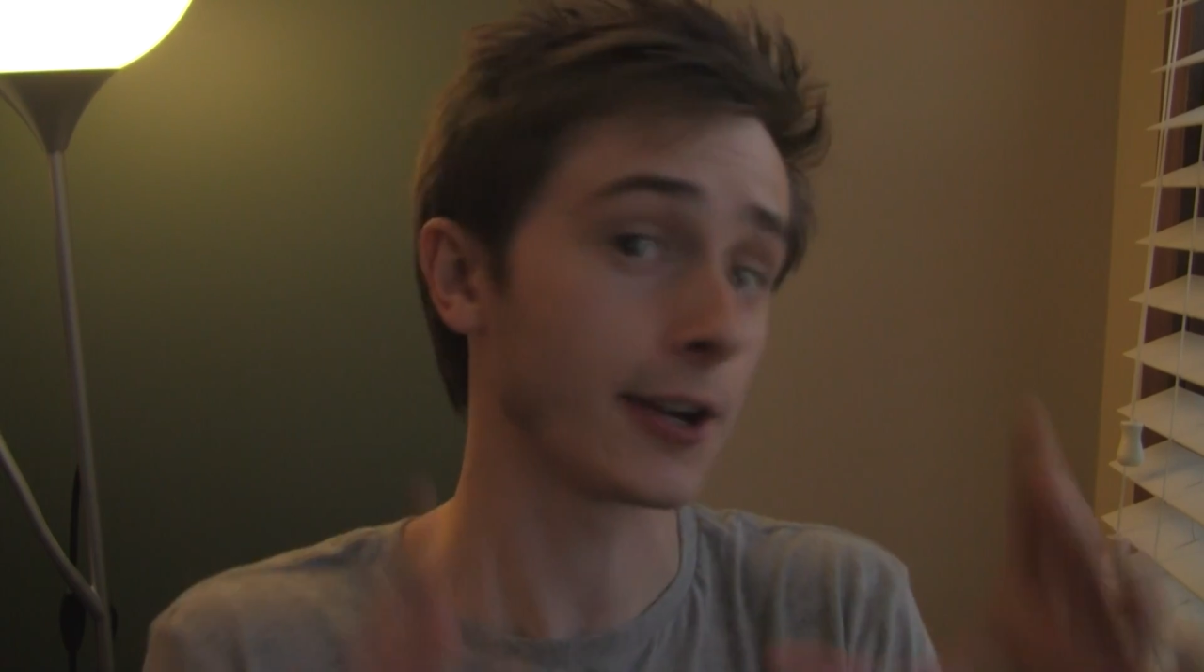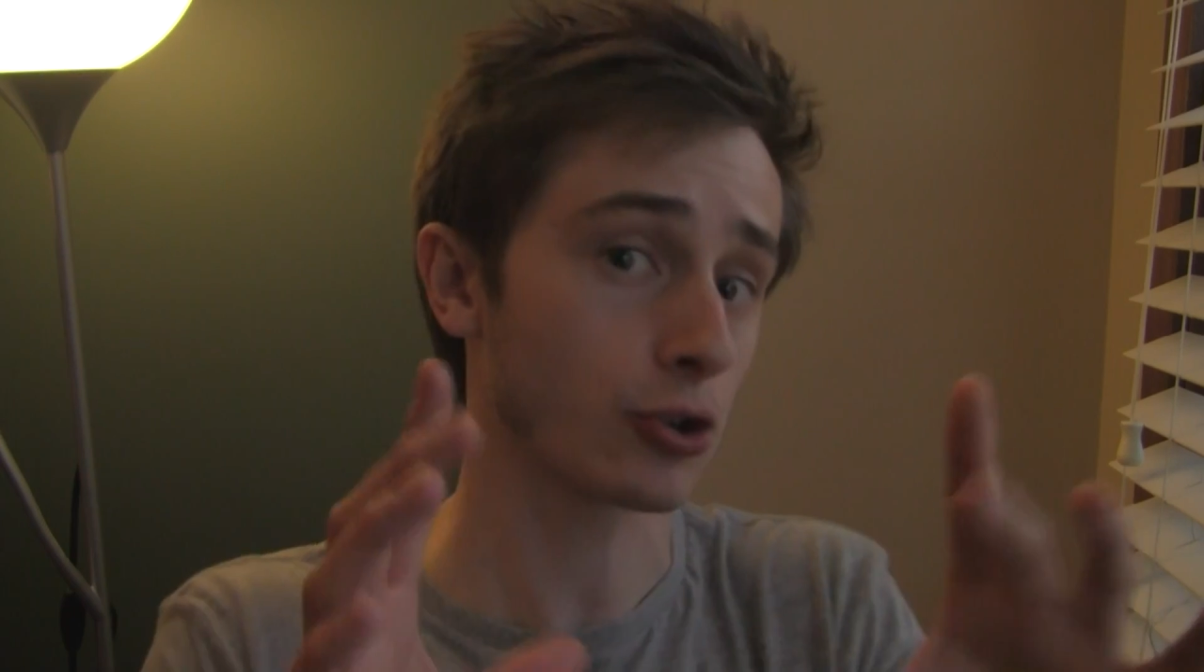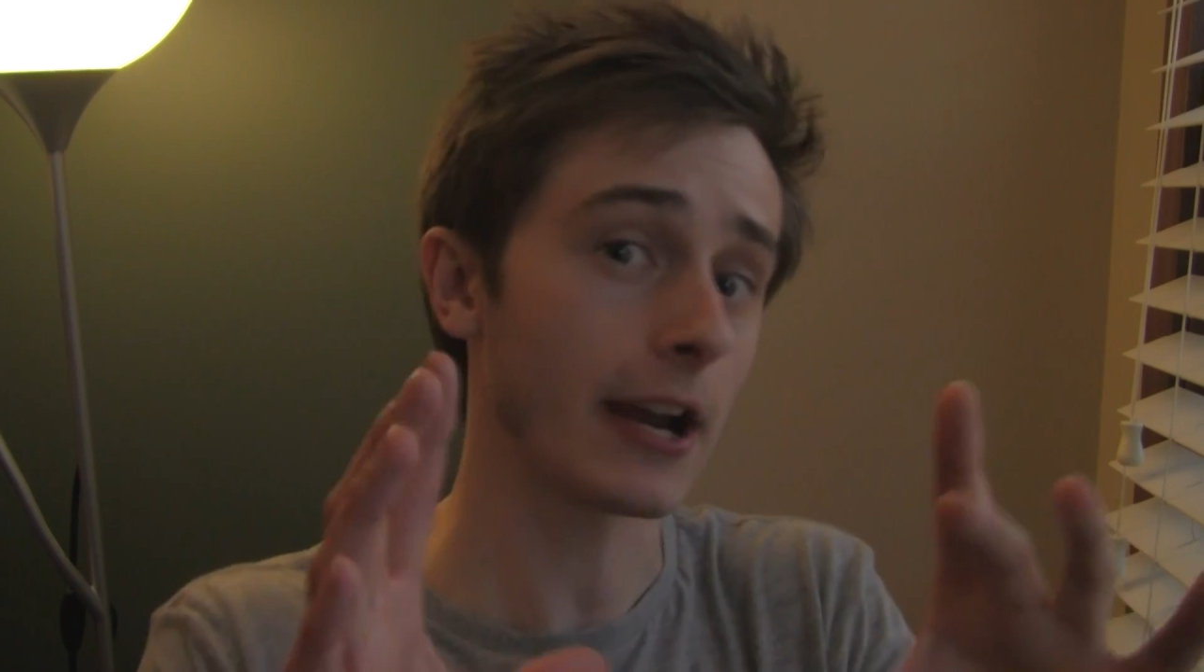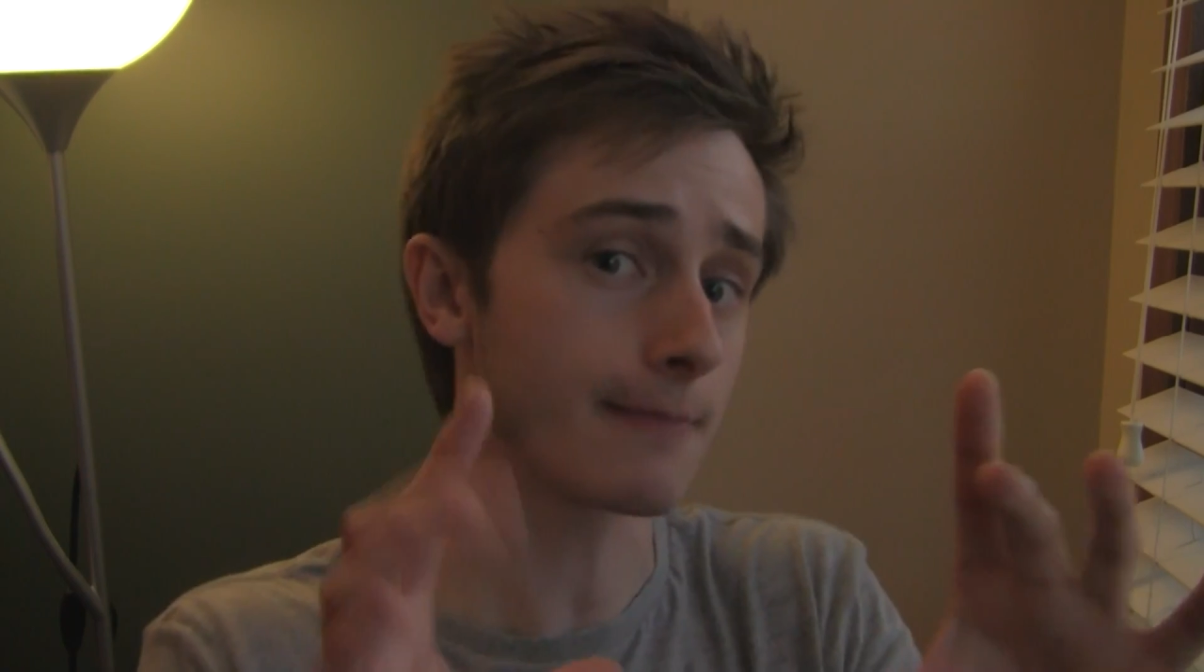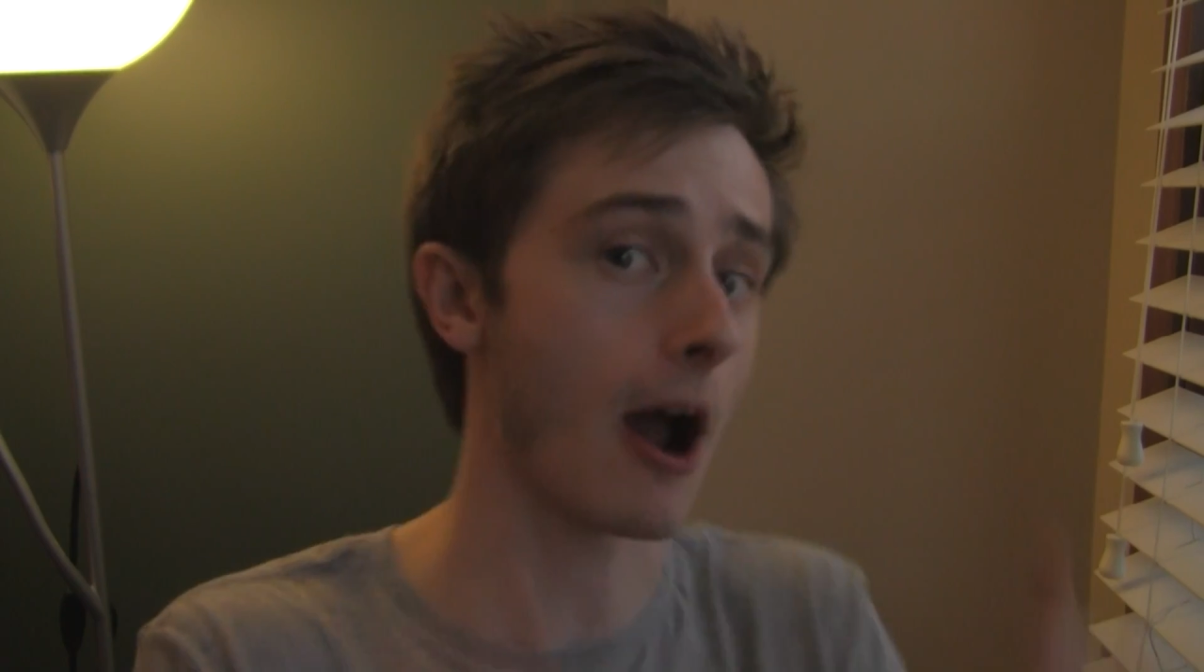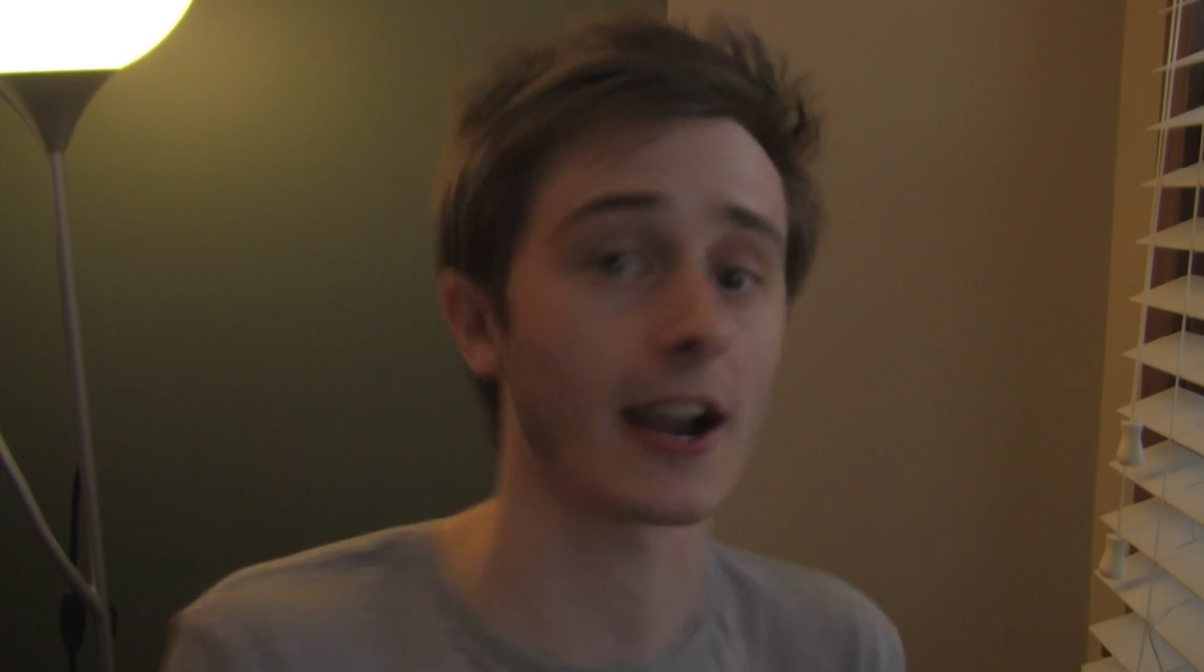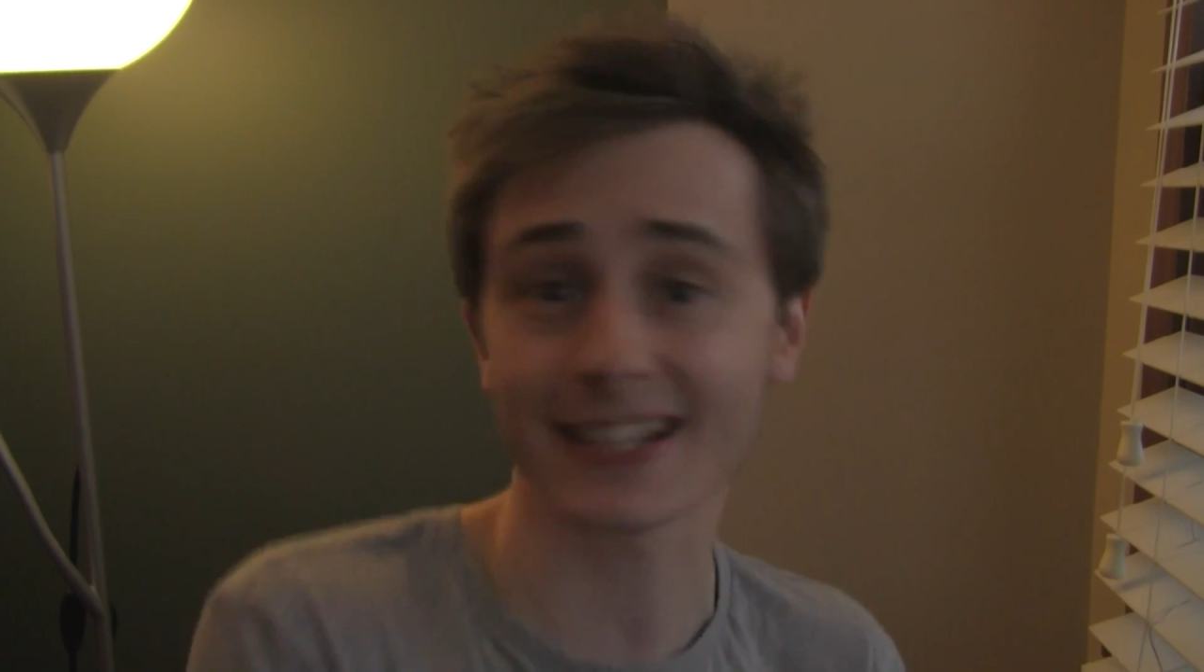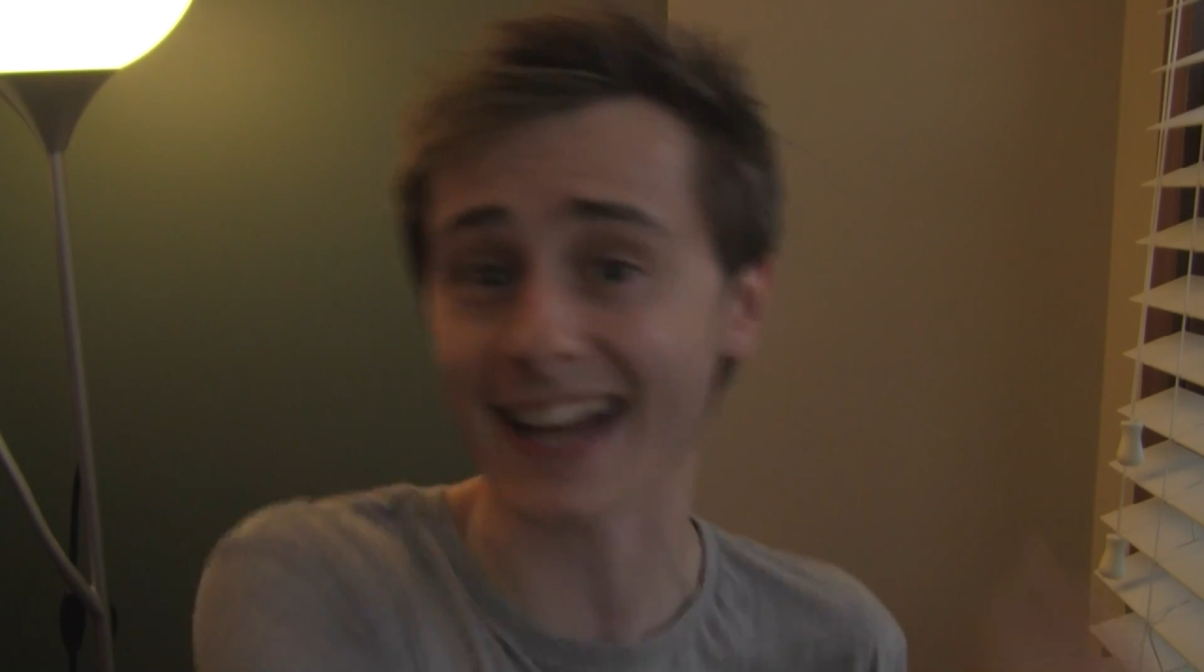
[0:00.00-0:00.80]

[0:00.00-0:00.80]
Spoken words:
a trademark